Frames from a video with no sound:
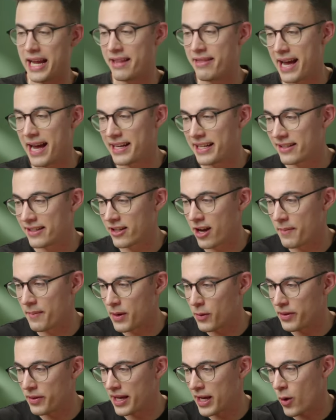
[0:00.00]
and that is
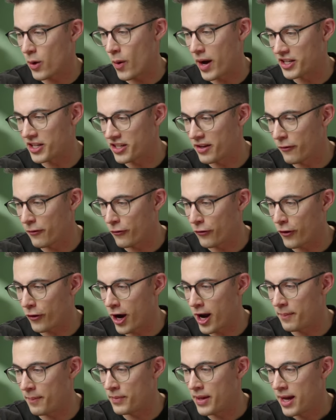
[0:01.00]
coming with a question
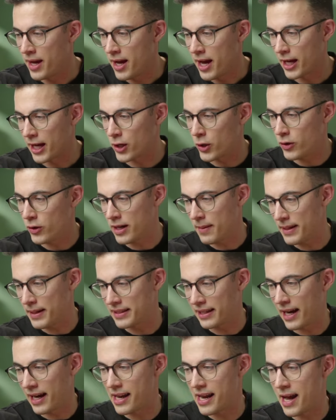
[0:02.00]
from Hakuna
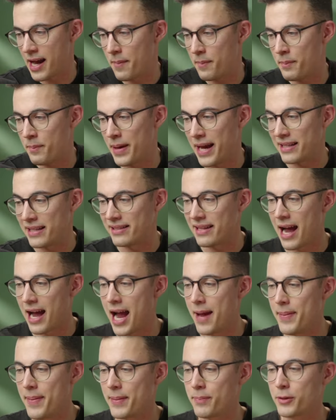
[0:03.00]
Matata, best
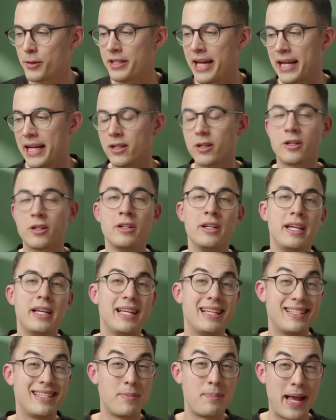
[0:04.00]
iPad protector,
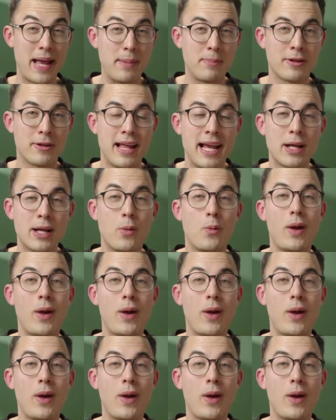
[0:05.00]
is it Paperlike?